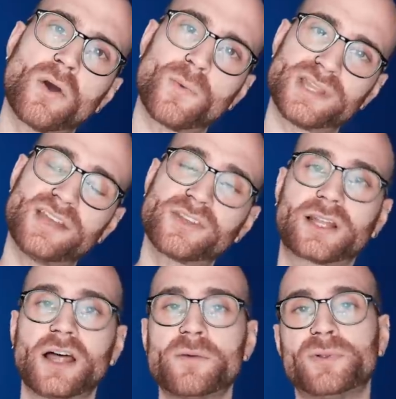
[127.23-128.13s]
when there's a
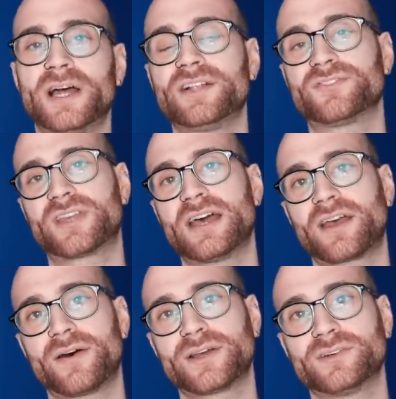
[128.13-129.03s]
global health scare
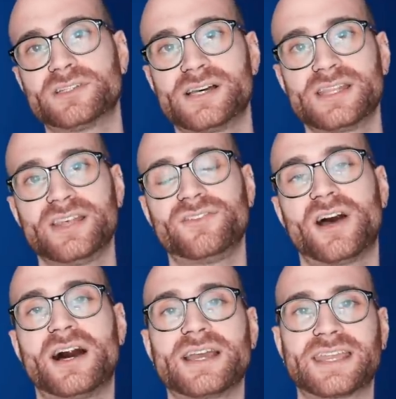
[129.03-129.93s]
going on like this,
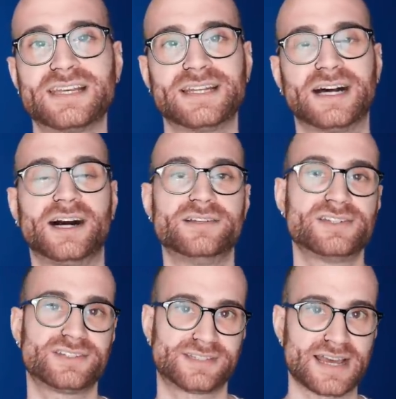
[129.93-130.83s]
I get it, I
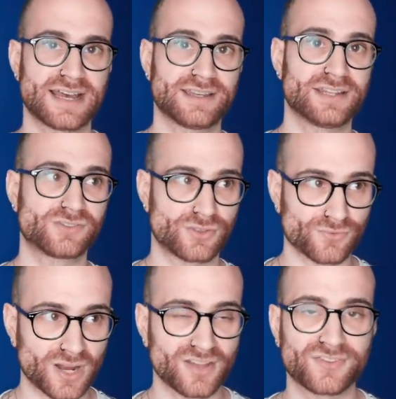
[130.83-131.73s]
understand, it's the
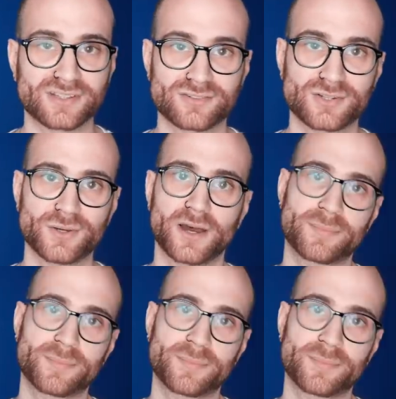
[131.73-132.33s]
right thing to do.